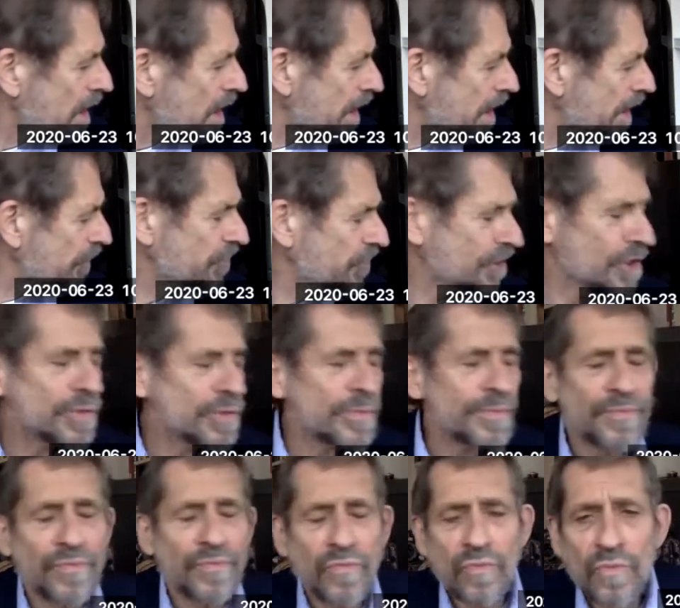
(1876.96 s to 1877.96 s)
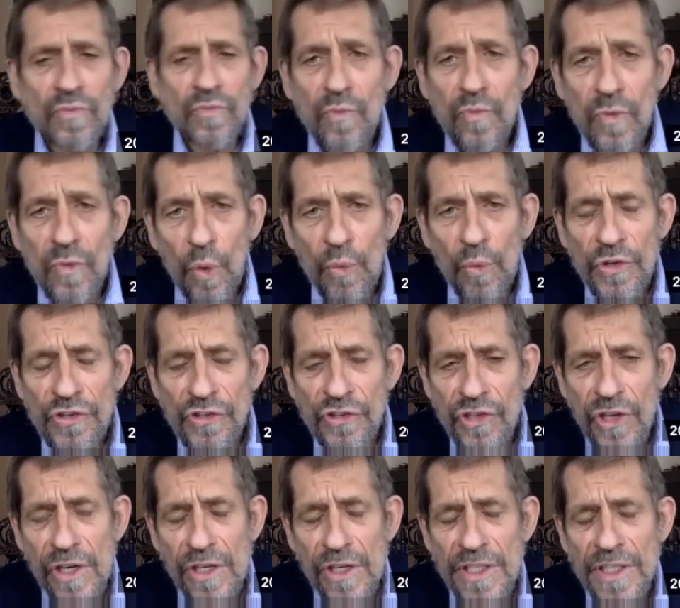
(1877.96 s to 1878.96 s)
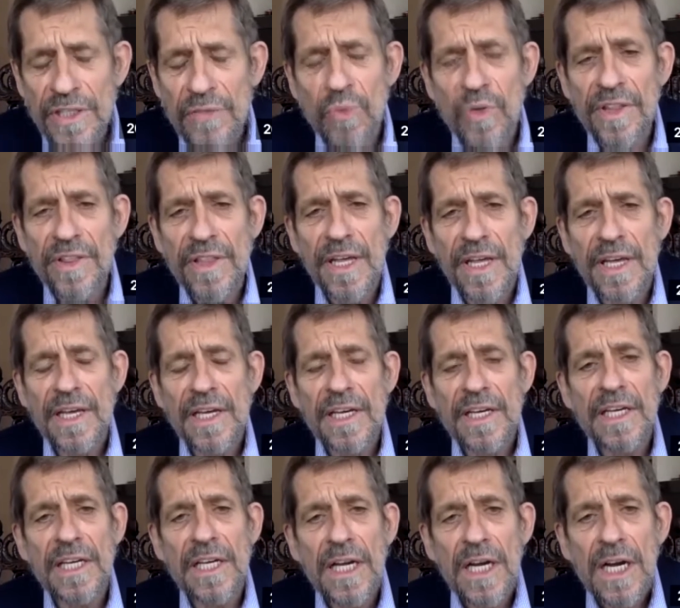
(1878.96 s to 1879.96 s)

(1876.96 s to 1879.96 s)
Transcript: And so we started with a